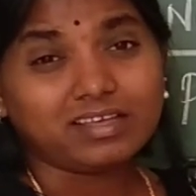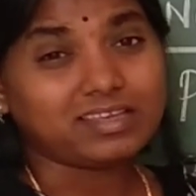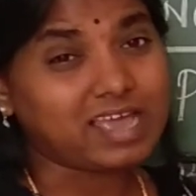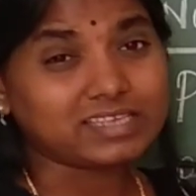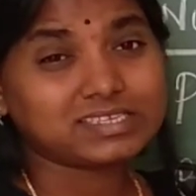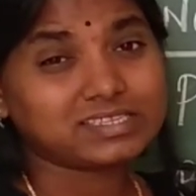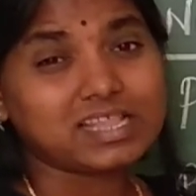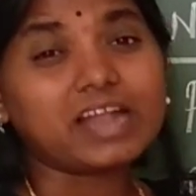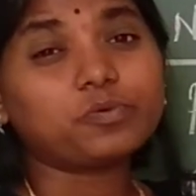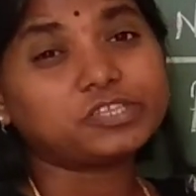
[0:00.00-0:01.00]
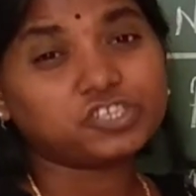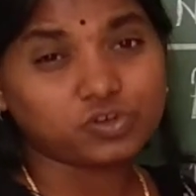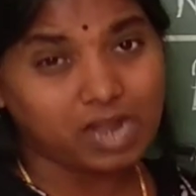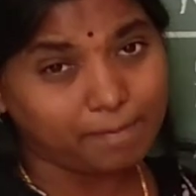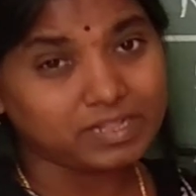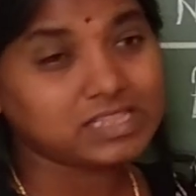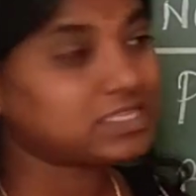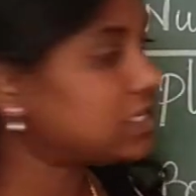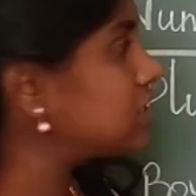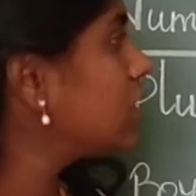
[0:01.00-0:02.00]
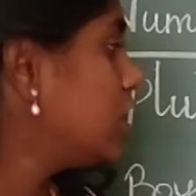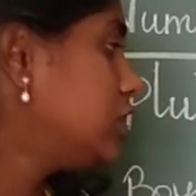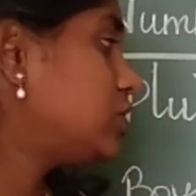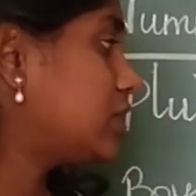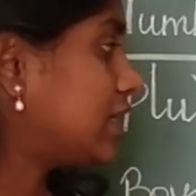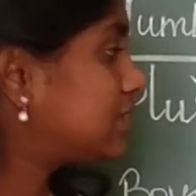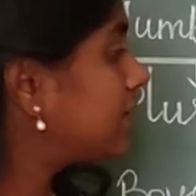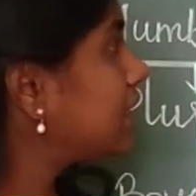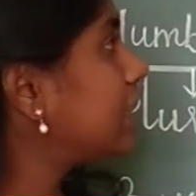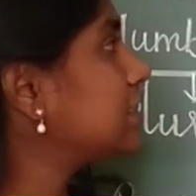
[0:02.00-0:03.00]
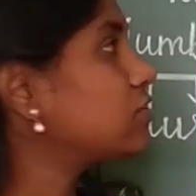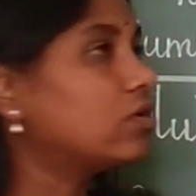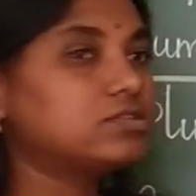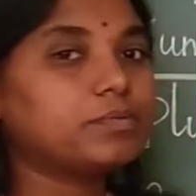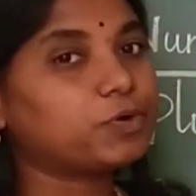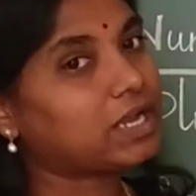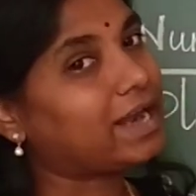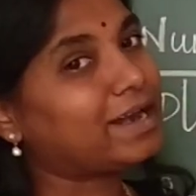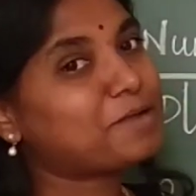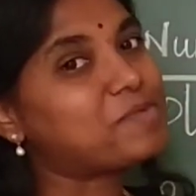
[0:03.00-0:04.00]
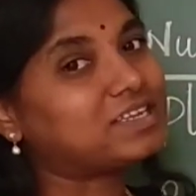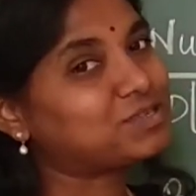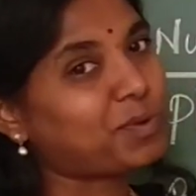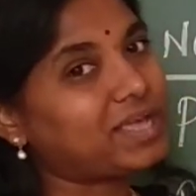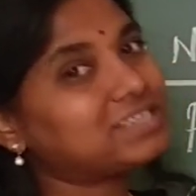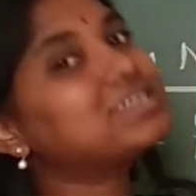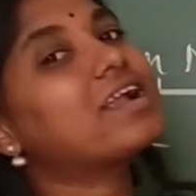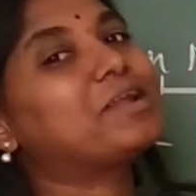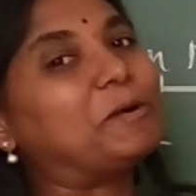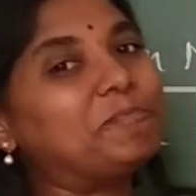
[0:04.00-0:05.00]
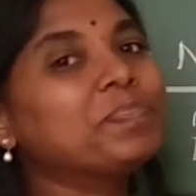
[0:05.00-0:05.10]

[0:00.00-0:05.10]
Yes, that which troubles us. So that's why that is also put under masculine gender.